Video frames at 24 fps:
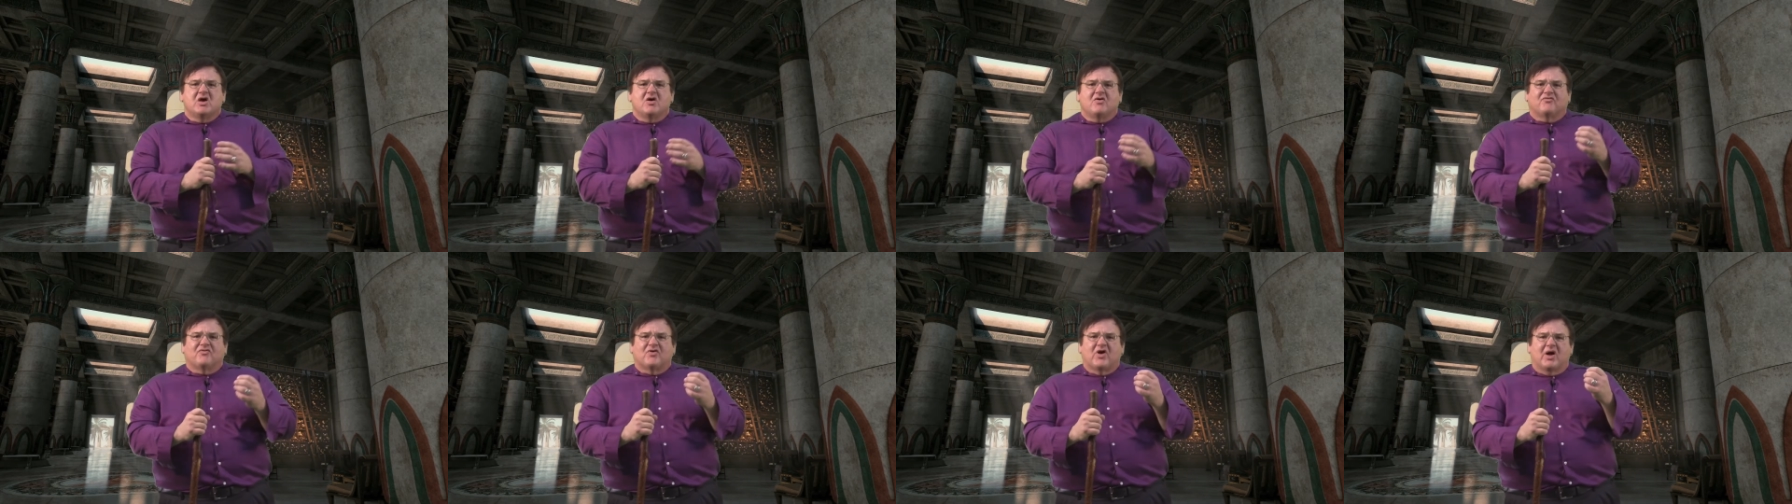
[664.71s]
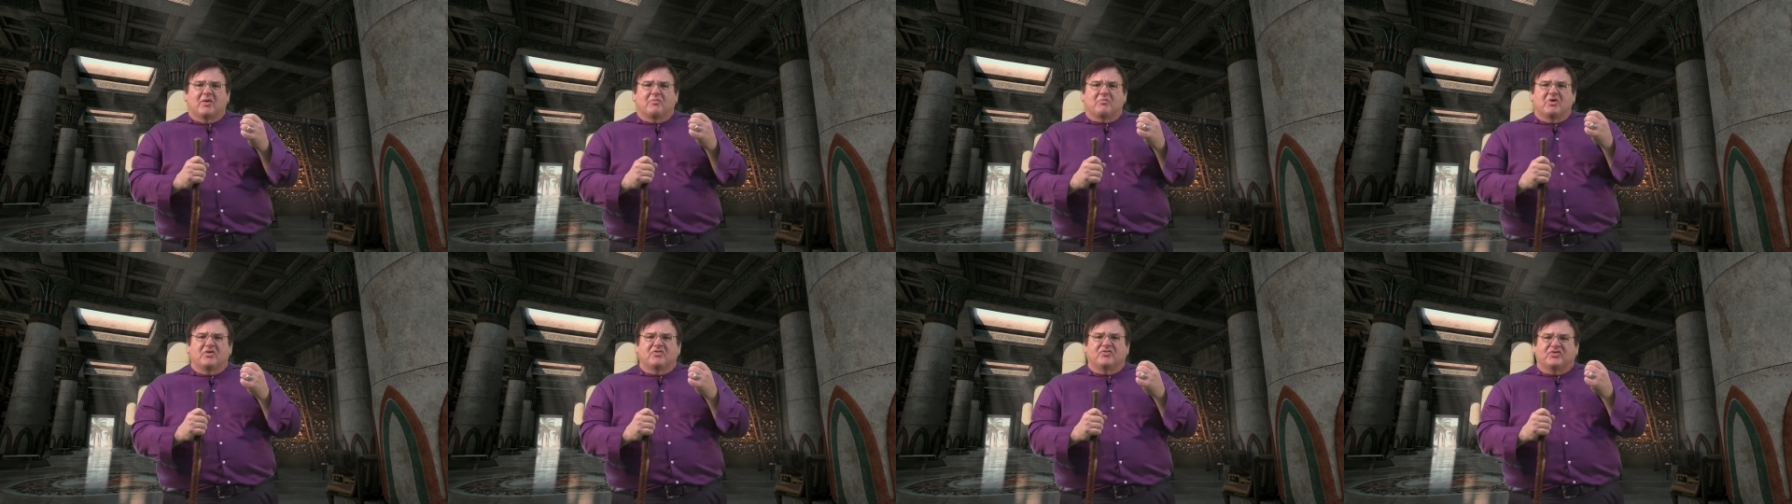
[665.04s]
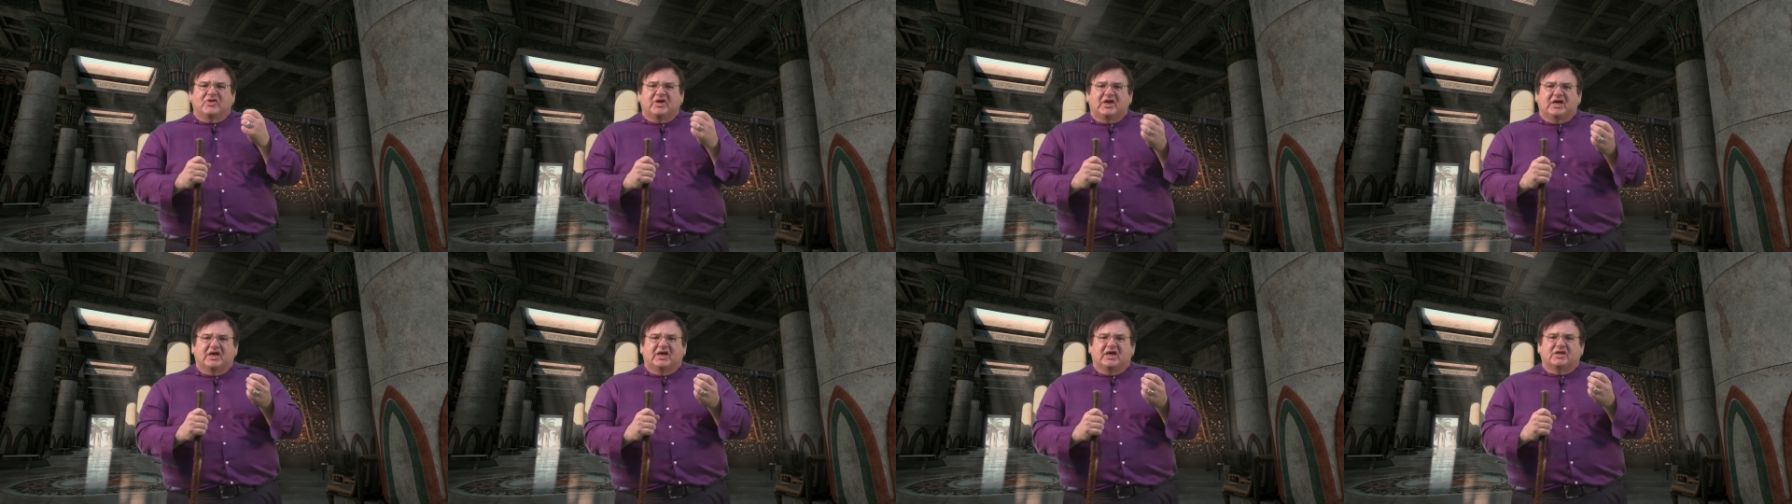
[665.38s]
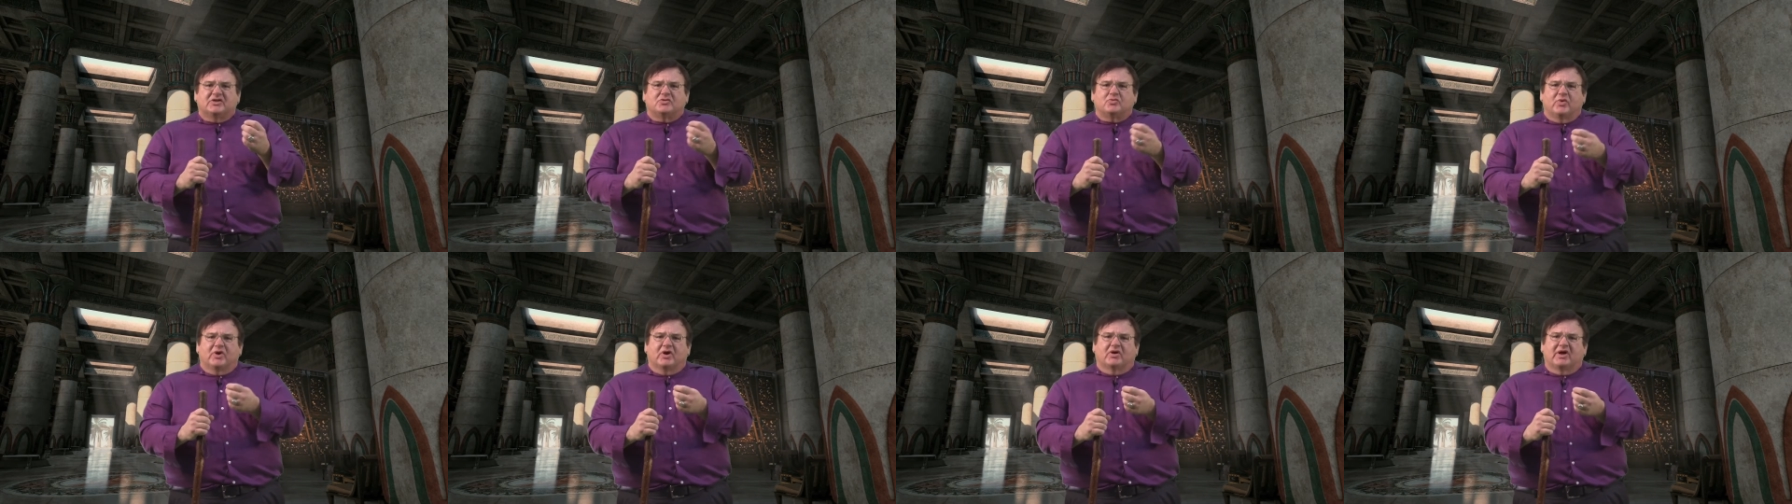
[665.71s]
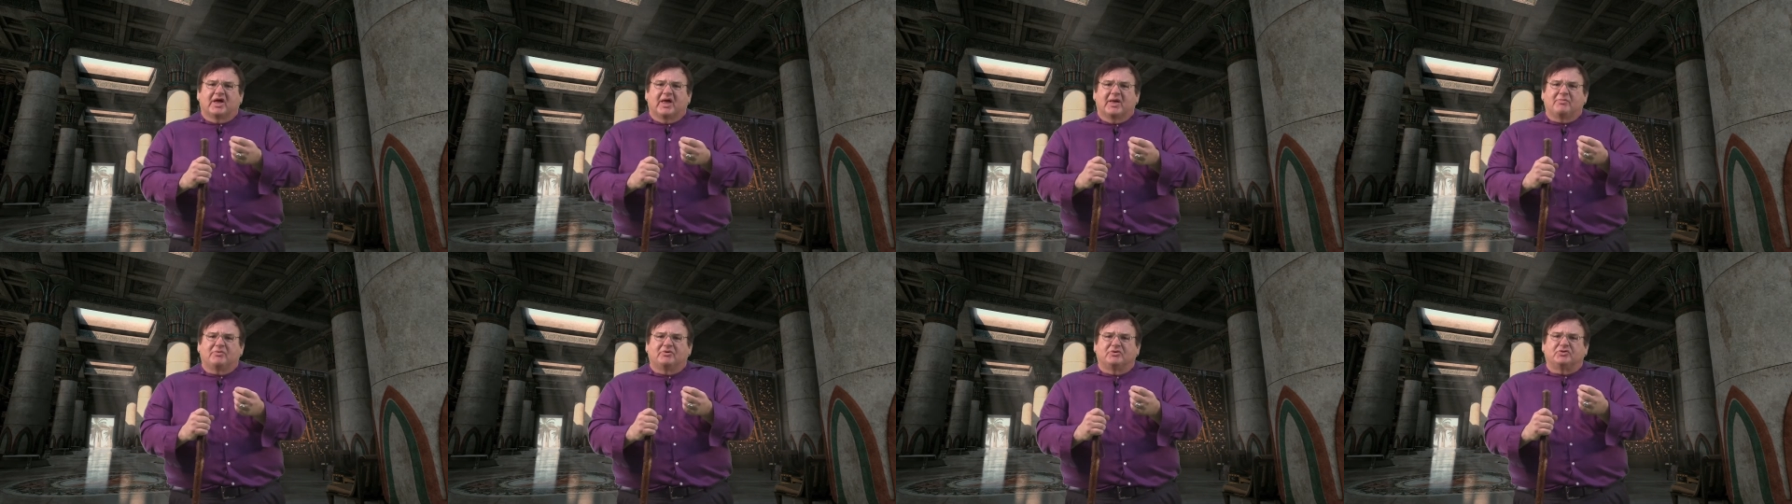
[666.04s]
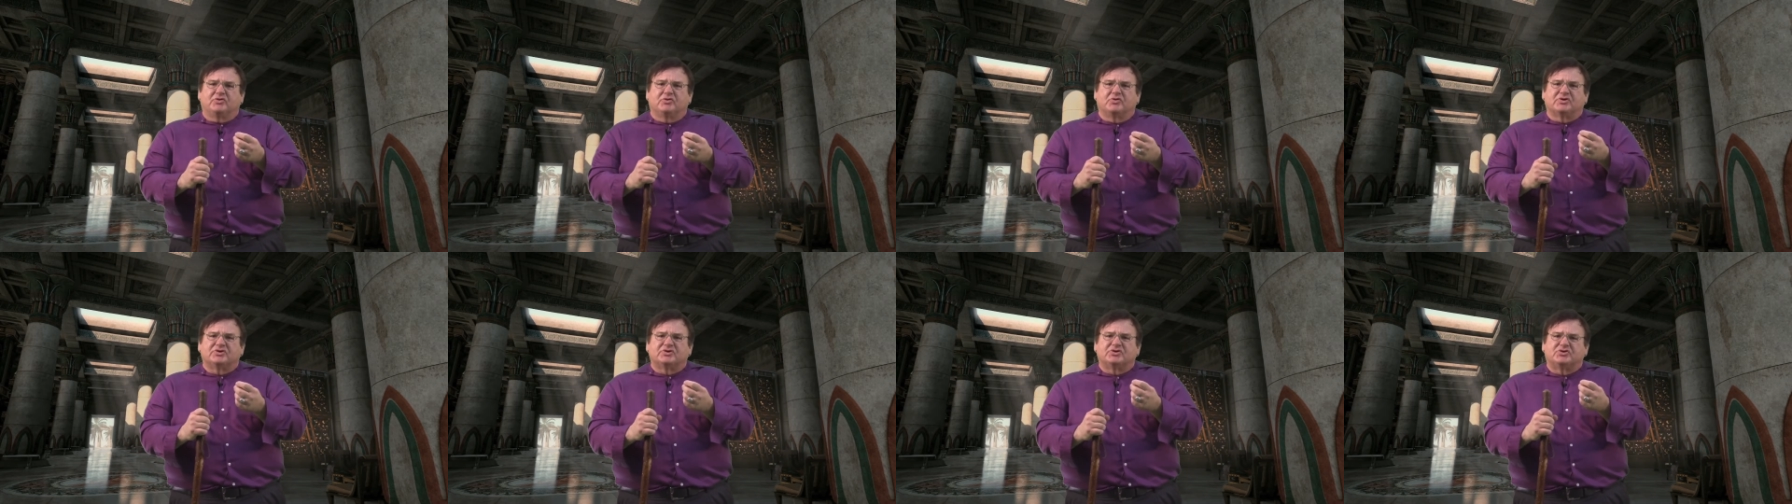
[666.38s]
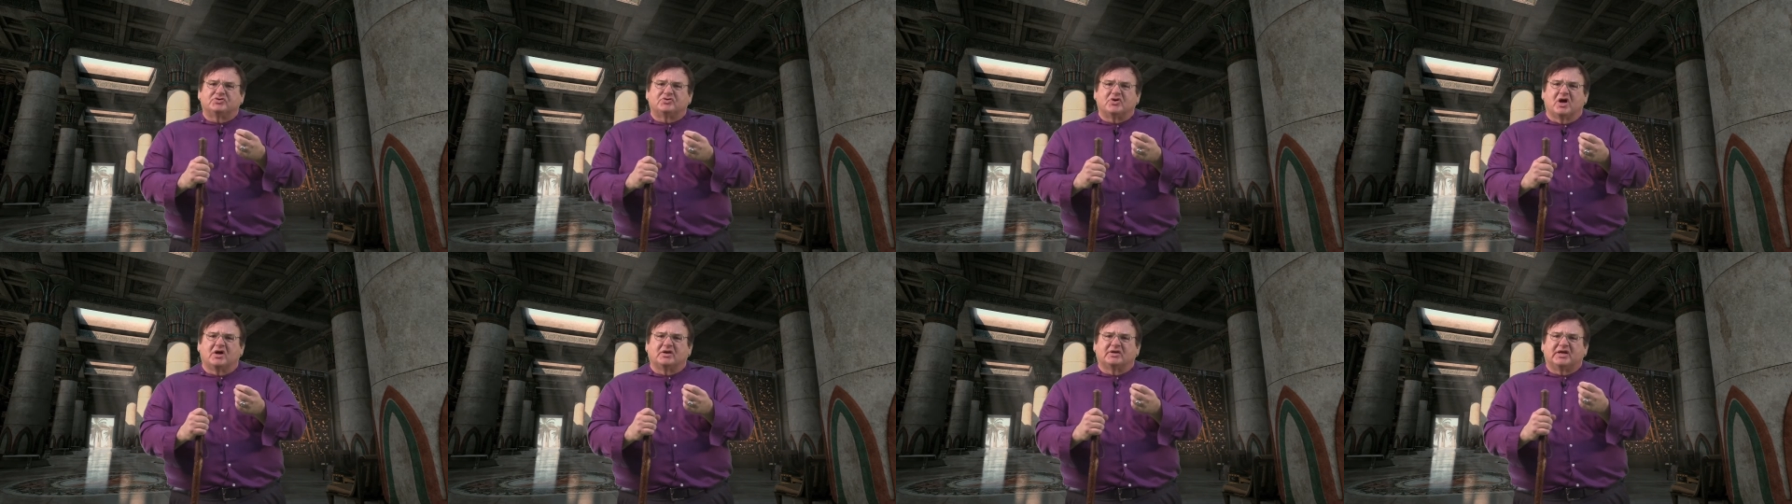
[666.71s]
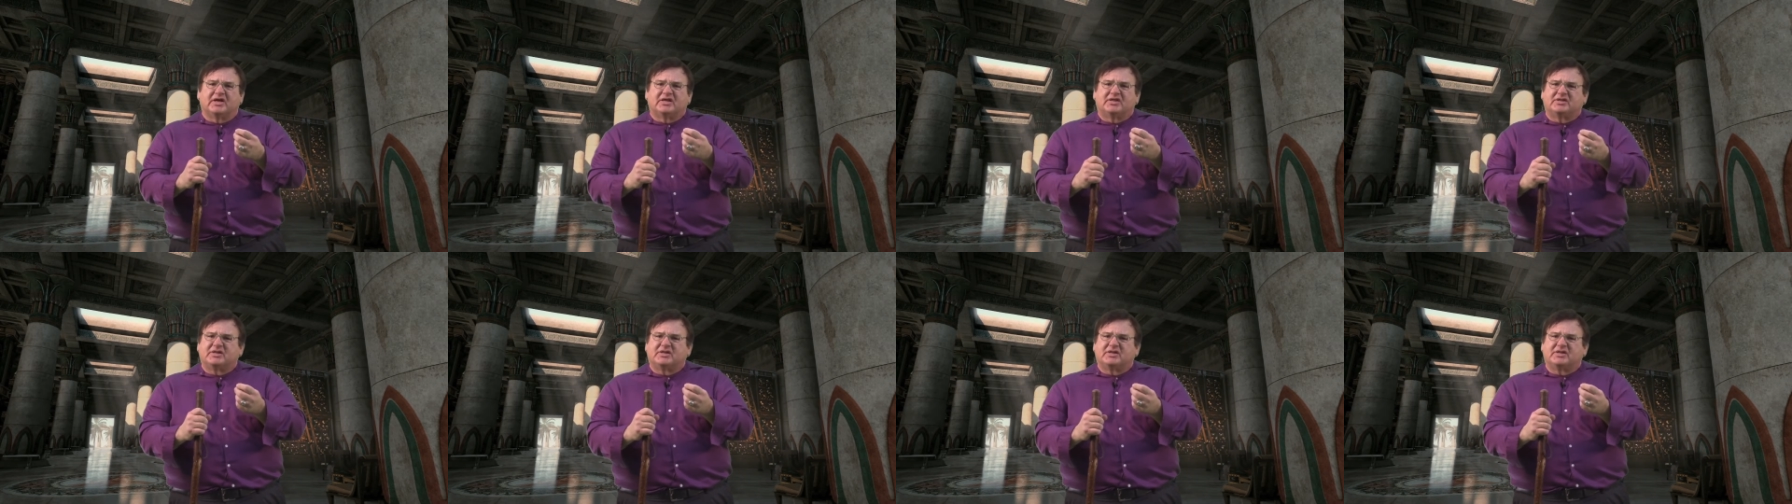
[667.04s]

from these we are able to construct a